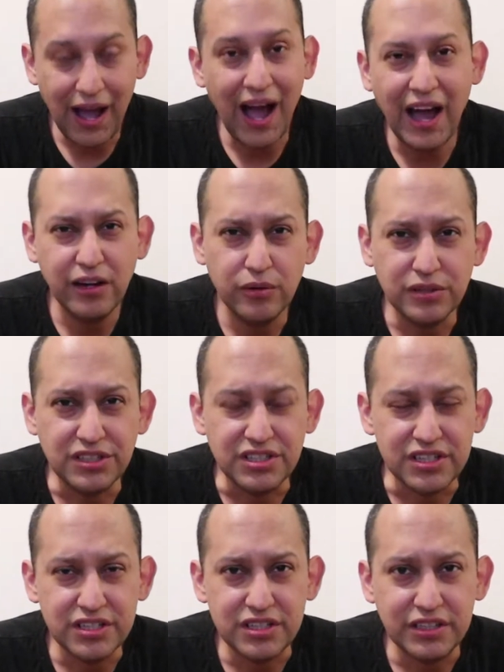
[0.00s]
I'd
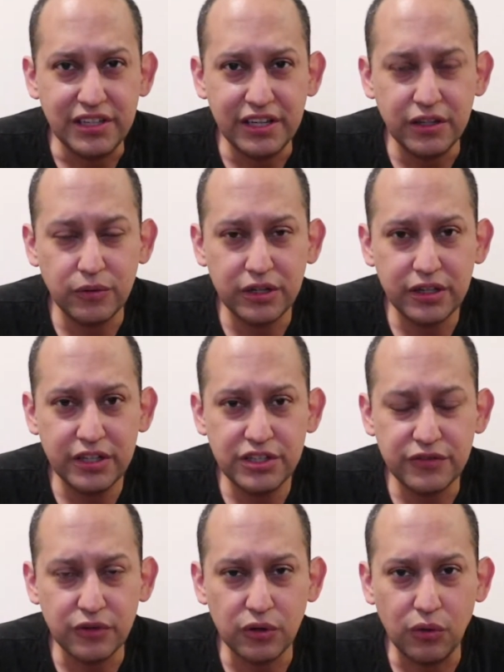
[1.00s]
resisted getting one of these
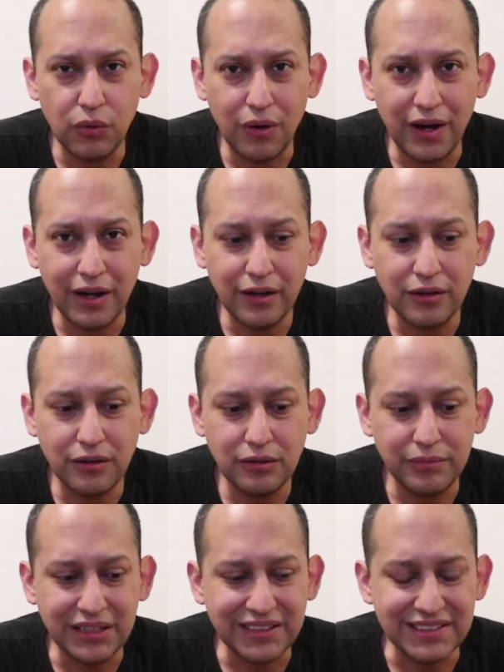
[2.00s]
for a while
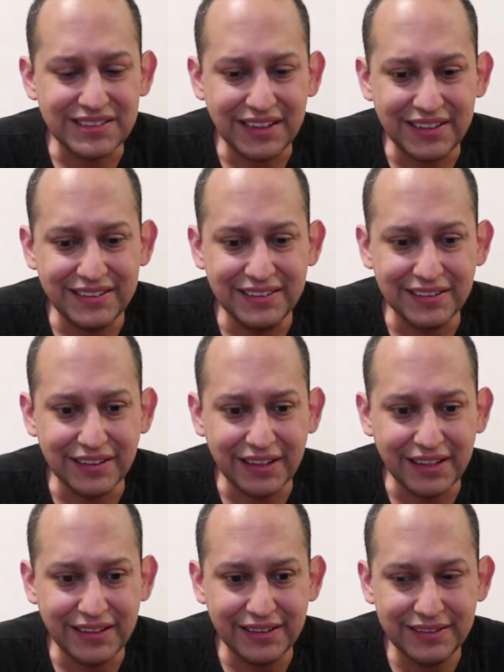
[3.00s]
because I didn't
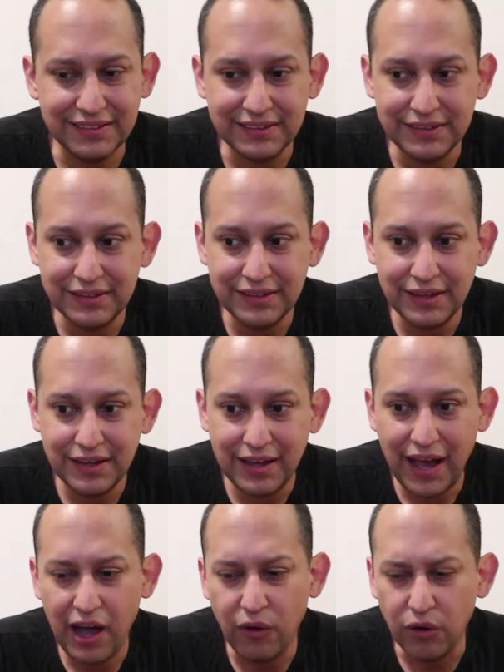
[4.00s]
like
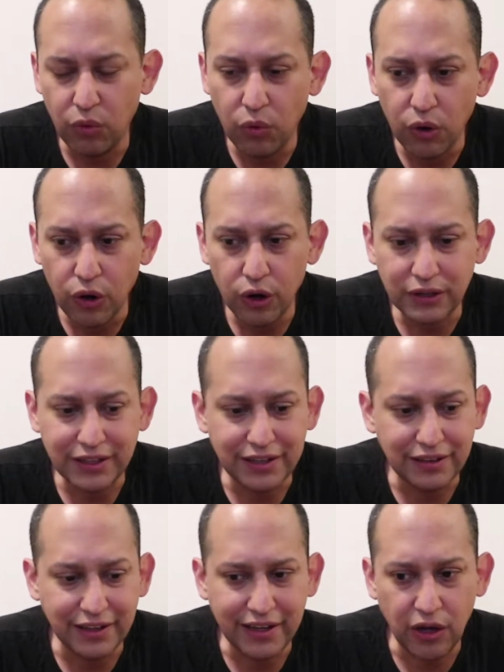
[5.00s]
how it worked, I
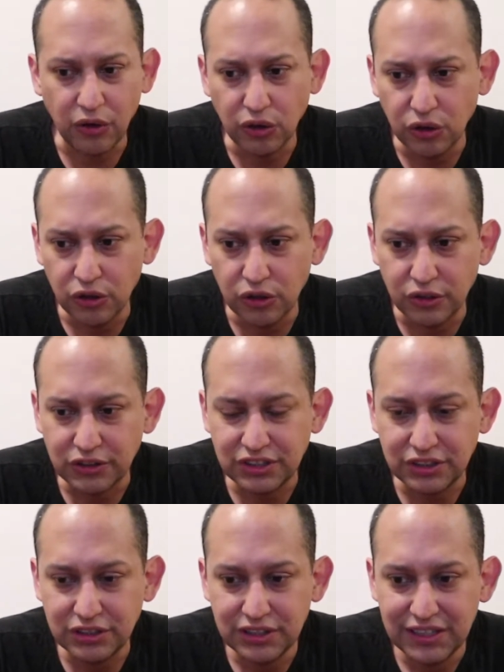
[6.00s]
didn't like how it
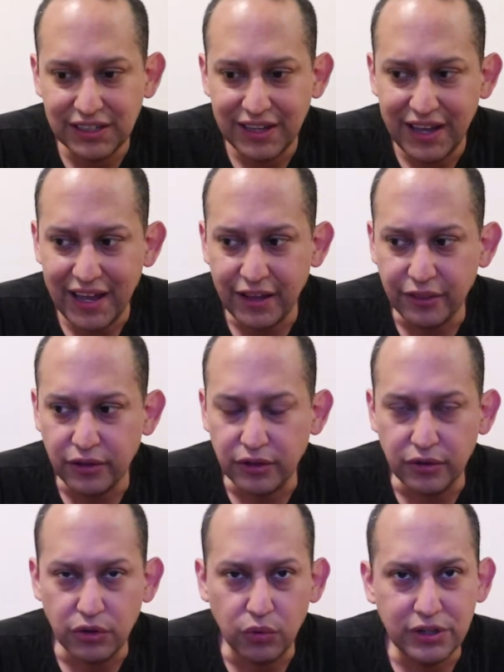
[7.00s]
looked, and
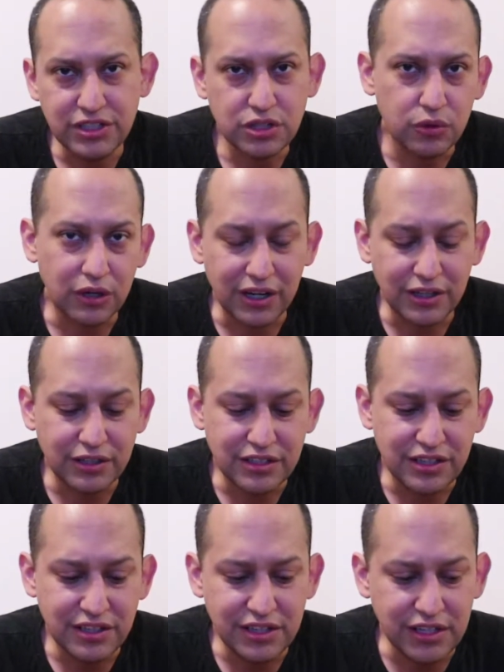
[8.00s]
the ones that were
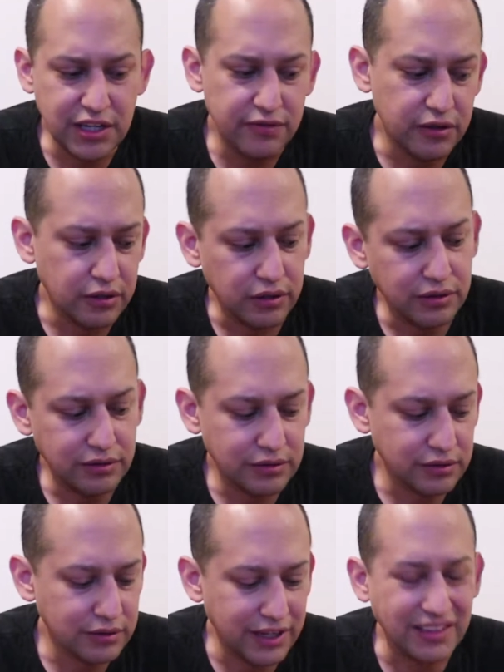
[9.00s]
even
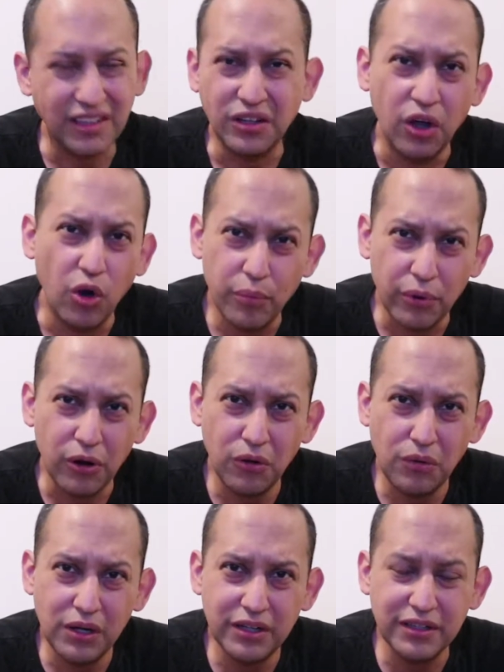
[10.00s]
like the GoPro
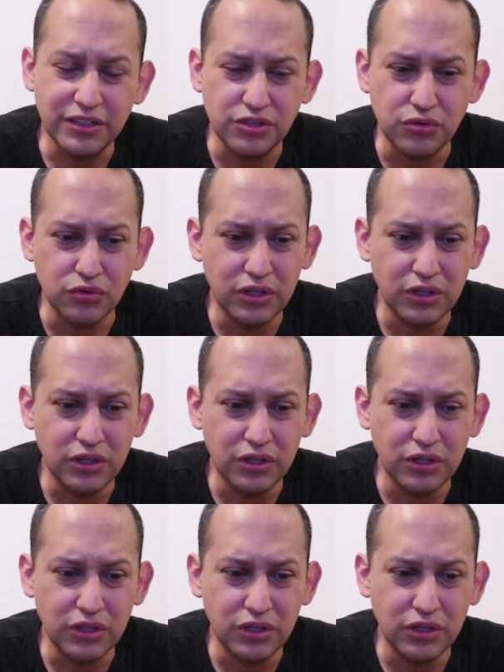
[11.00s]
one is